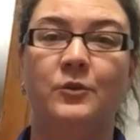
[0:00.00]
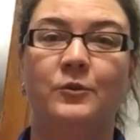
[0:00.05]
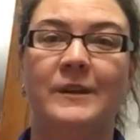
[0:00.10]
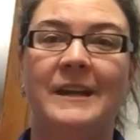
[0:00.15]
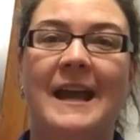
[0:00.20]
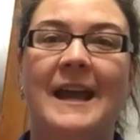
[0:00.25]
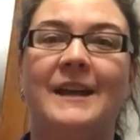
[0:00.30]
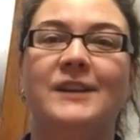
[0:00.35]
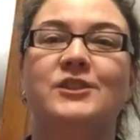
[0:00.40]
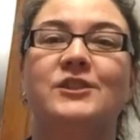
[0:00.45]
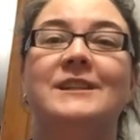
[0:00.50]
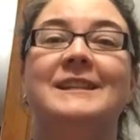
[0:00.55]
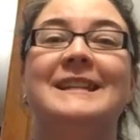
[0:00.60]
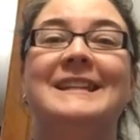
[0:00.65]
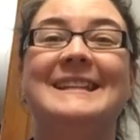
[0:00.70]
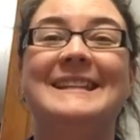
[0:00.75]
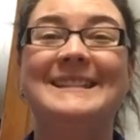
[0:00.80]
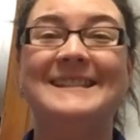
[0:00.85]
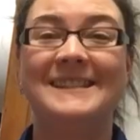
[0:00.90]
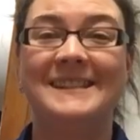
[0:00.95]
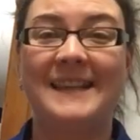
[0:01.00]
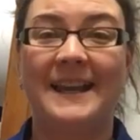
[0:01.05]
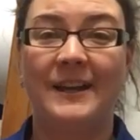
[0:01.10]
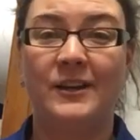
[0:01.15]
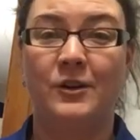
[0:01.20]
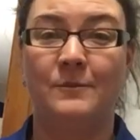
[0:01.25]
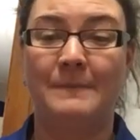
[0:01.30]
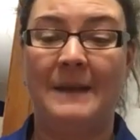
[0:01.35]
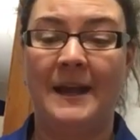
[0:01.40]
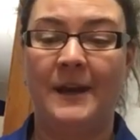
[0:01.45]
reaction inside
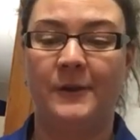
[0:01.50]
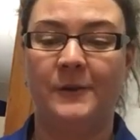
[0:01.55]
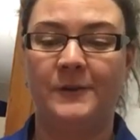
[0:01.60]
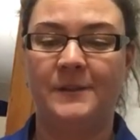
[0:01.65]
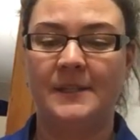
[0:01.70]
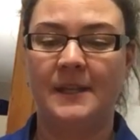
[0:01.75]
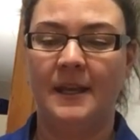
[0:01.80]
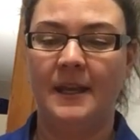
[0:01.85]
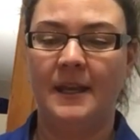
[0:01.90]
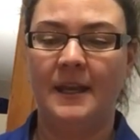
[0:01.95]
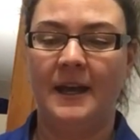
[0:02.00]
our mouths.